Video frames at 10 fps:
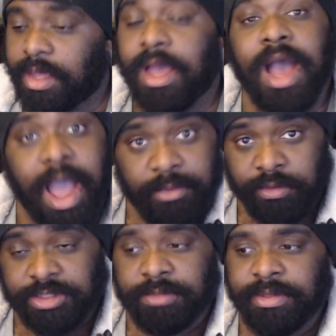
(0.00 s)
I'm
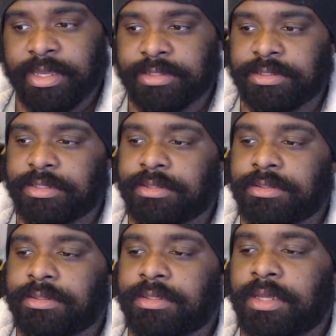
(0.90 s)
Christian McKenzie.
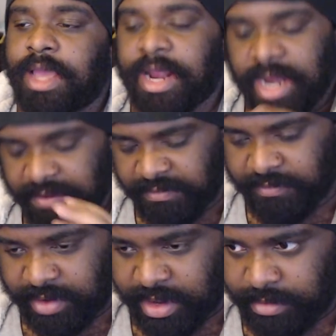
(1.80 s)
Never
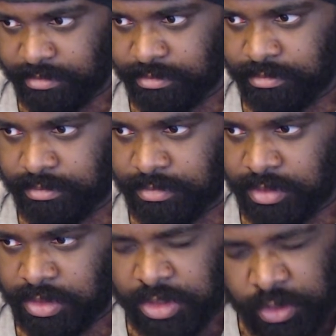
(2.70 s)
forget,
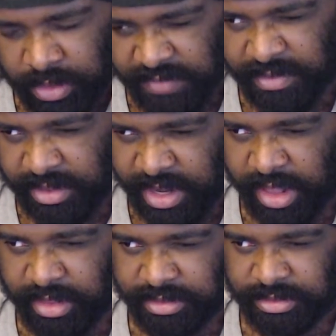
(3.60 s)
you live in a
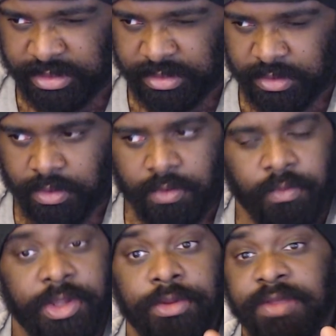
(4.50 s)
galaxy
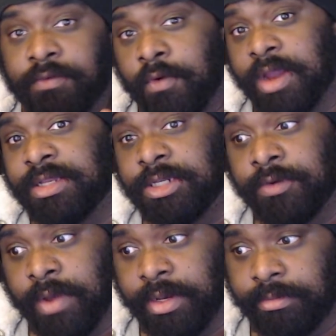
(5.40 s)
where you live credit to
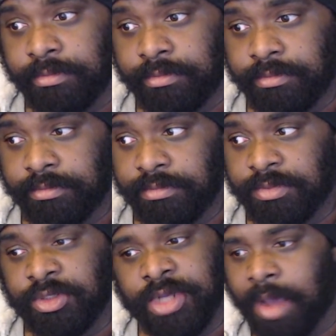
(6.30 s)
credit,
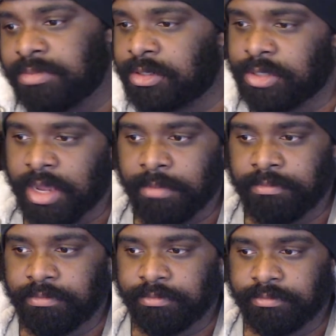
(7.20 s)
job to job,
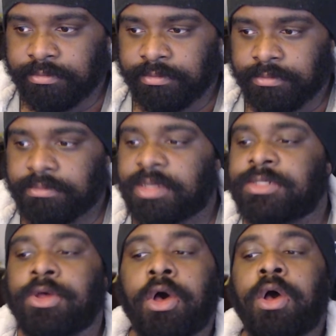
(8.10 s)
a
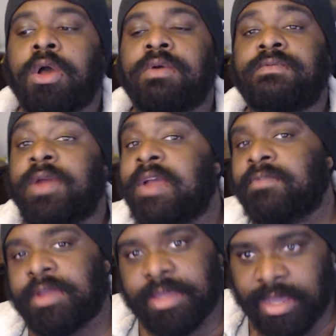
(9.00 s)
song for
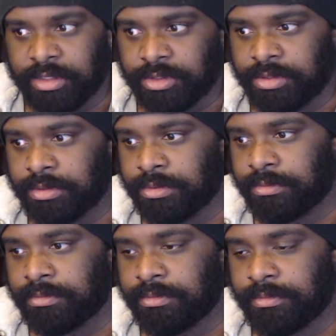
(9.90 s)
every occasion.
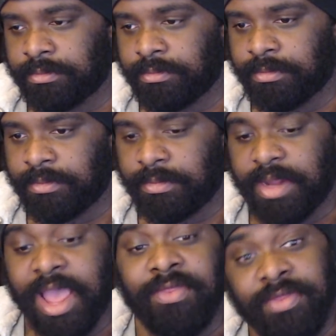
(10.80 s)

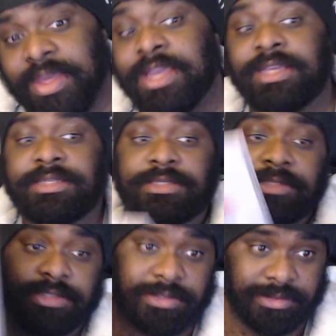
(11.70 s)
And these
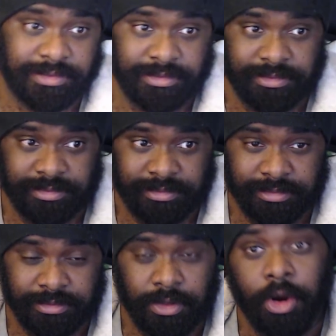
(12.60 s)

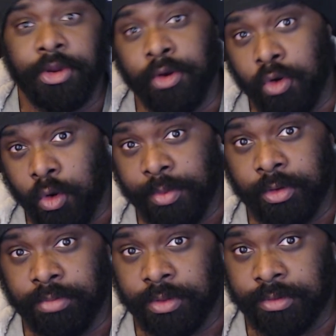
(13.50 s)
are your Orbital
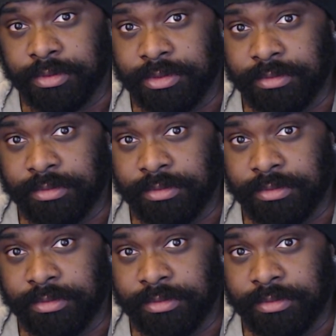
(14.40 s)
Blues.